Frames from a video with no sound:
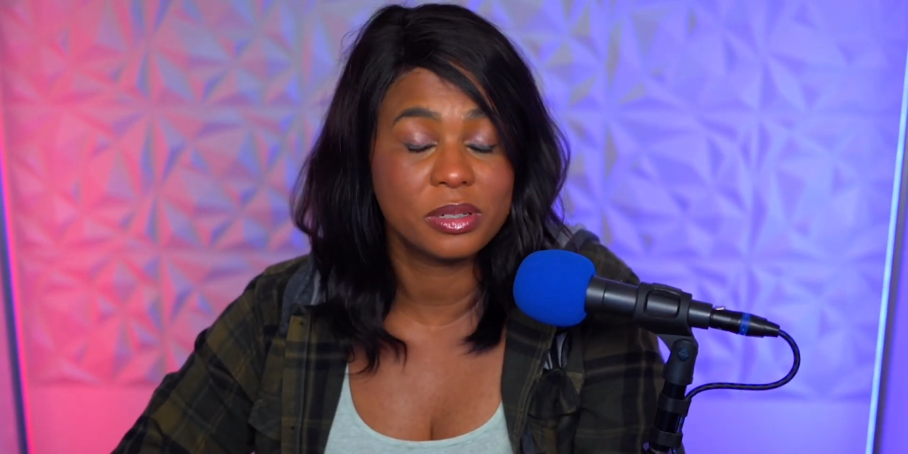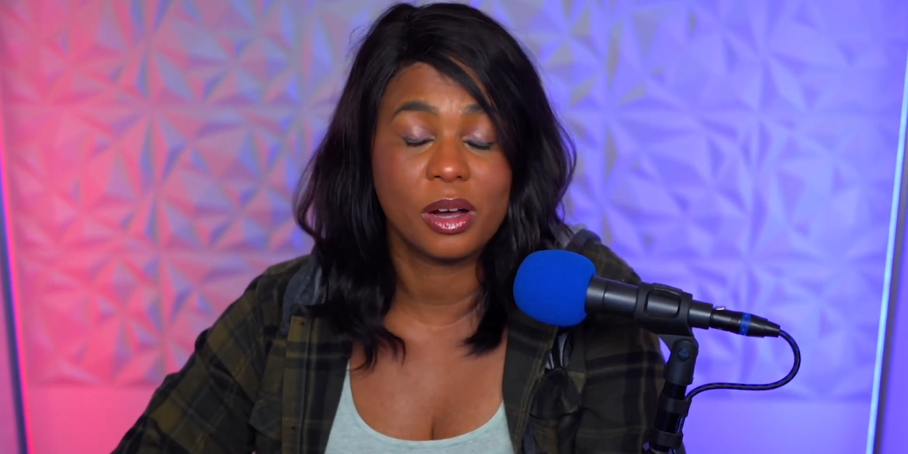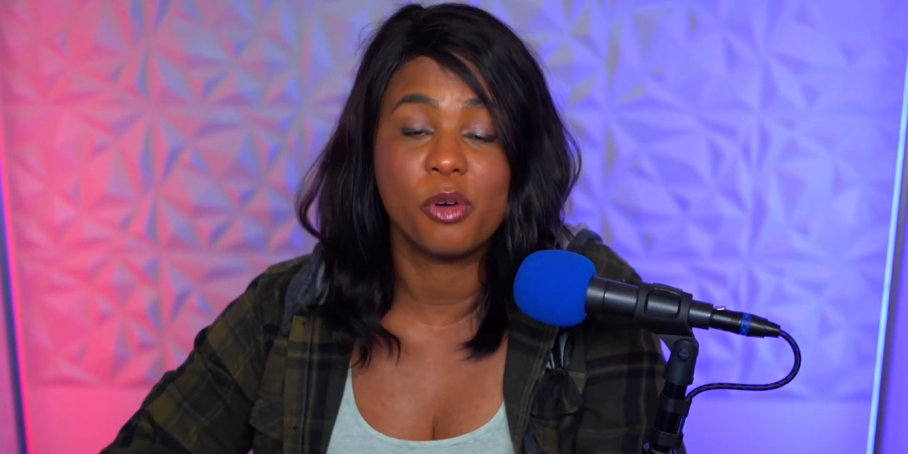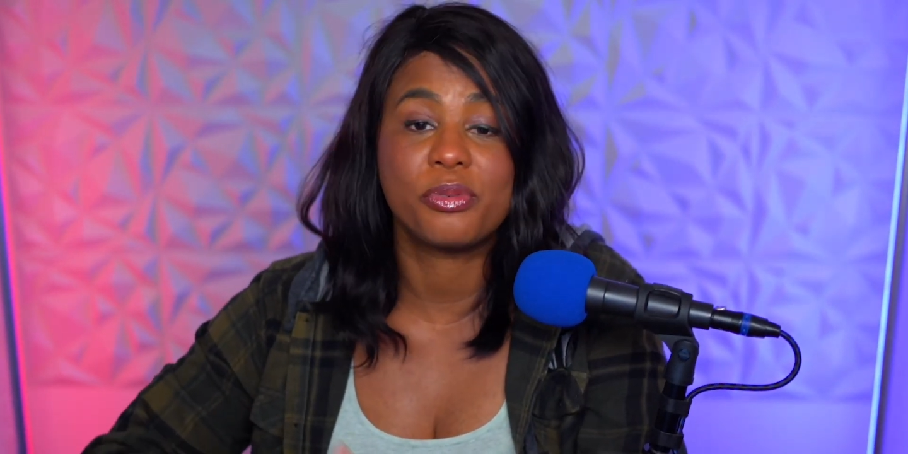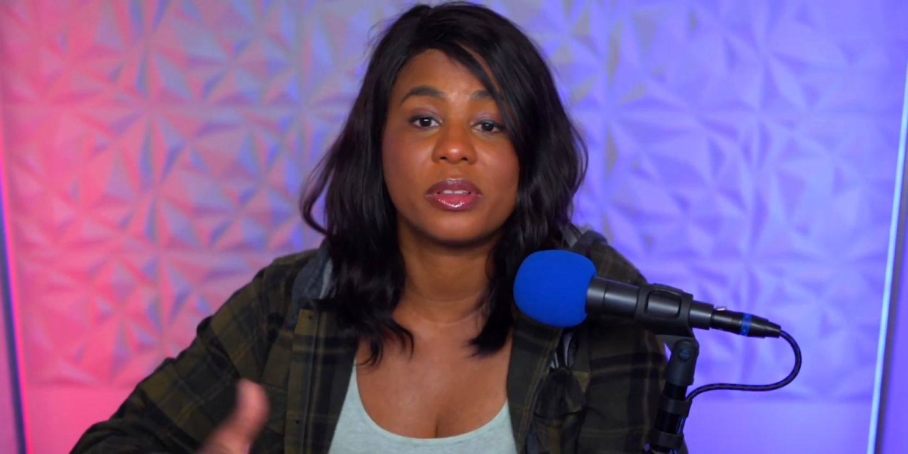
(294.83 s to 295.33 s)

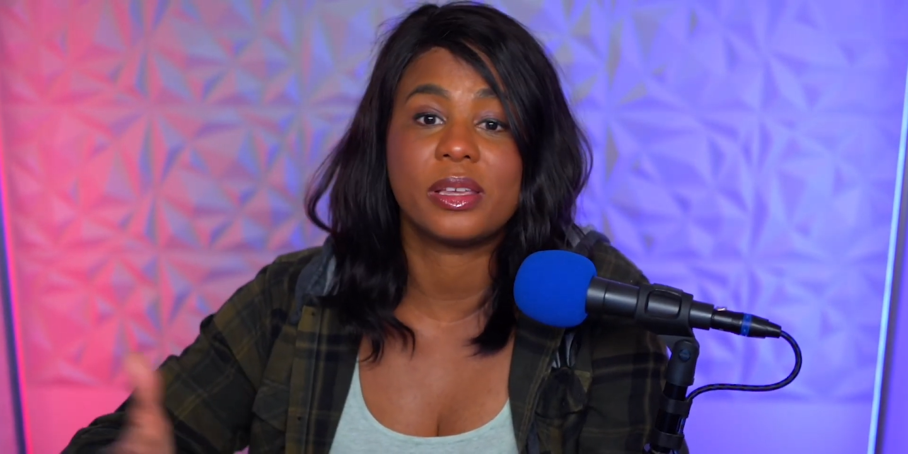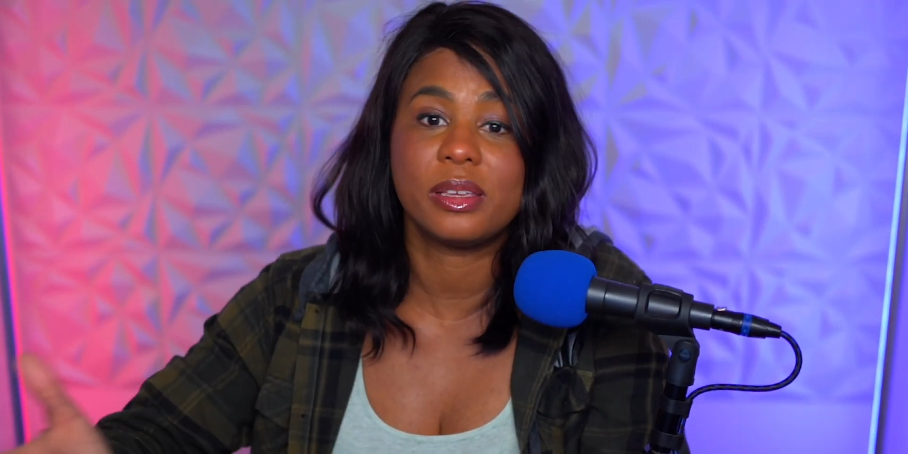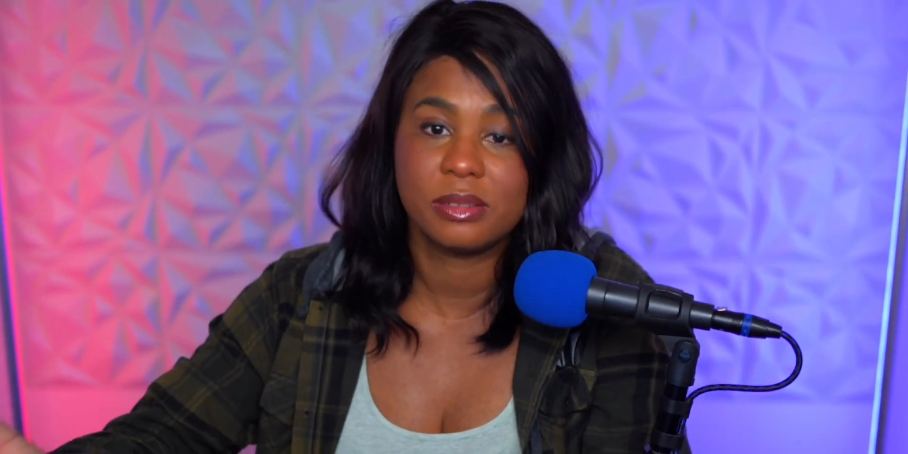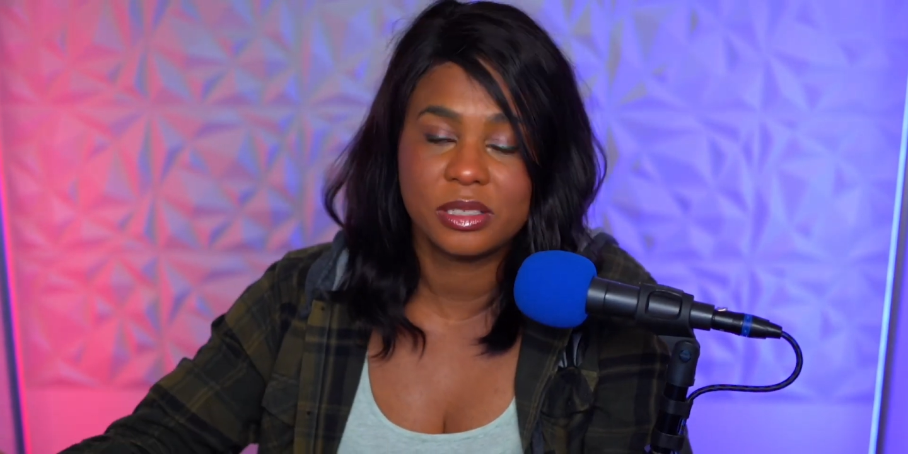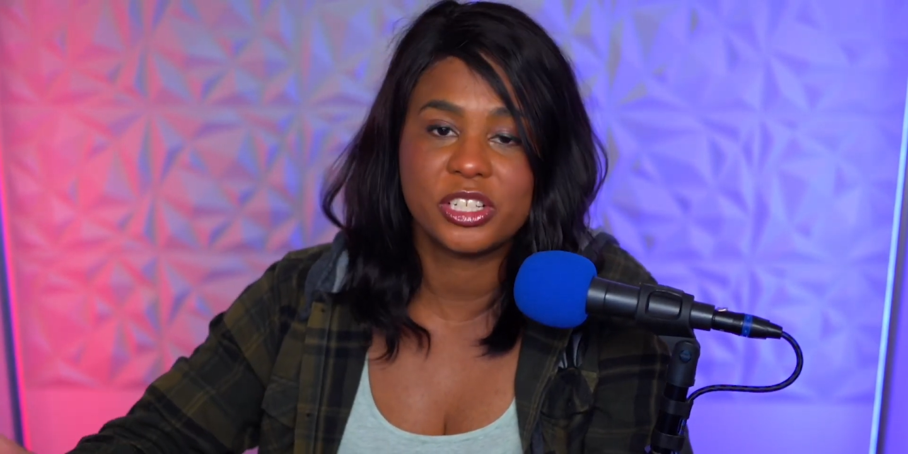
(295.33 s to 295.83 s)
hopefully
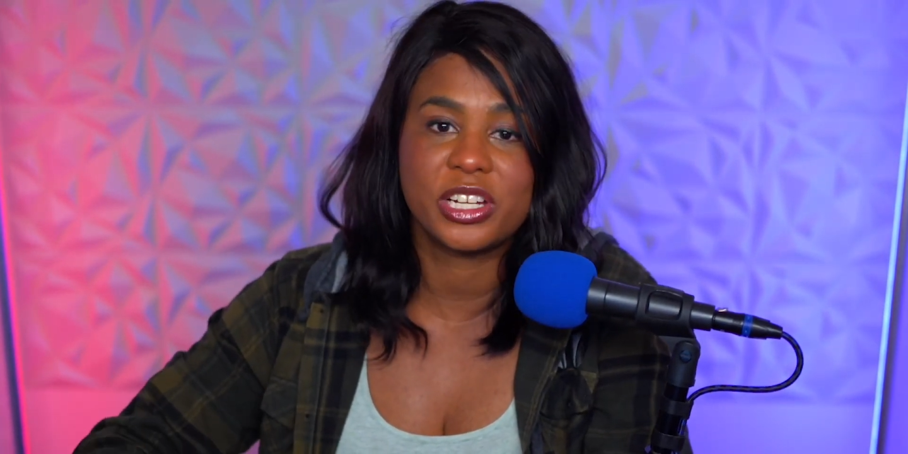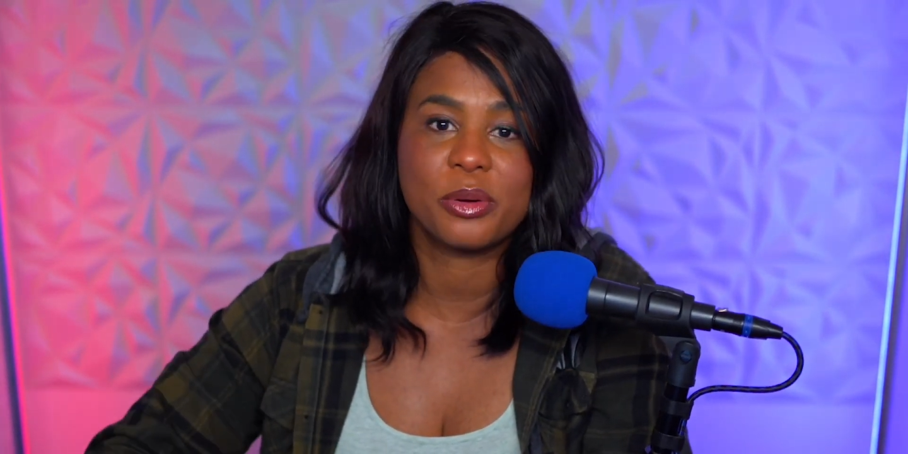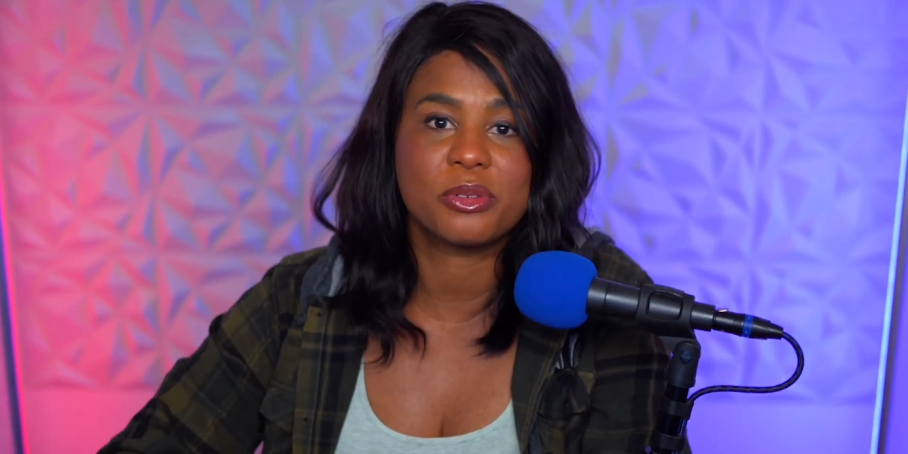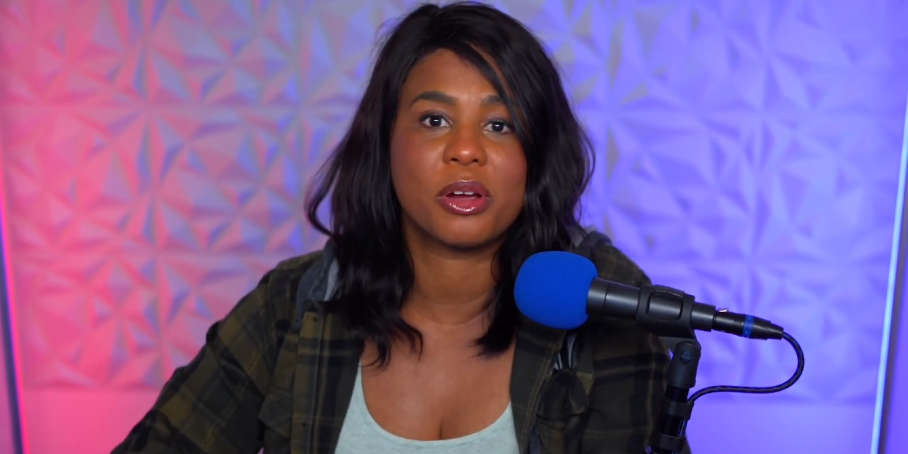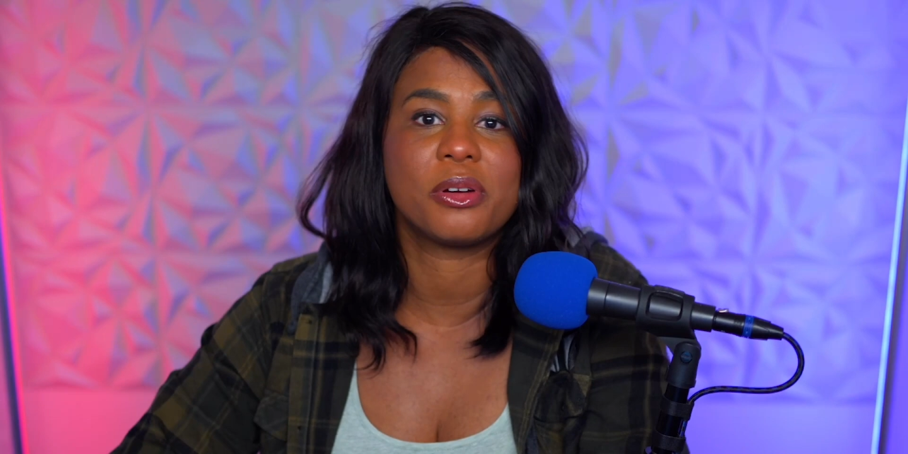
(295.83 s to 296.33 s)
to share with
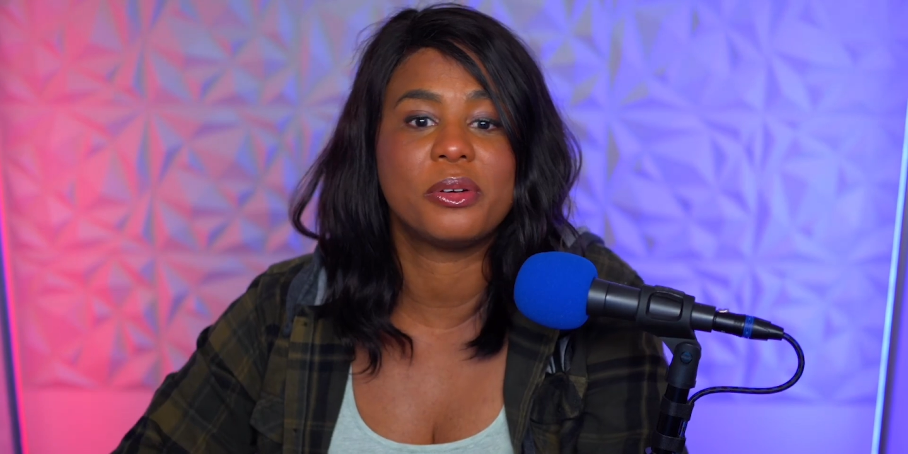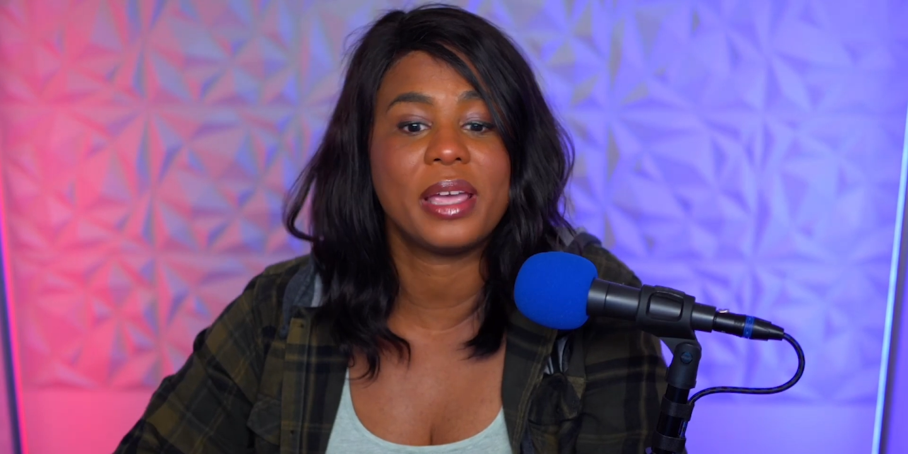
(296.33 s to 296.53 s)
Grogu.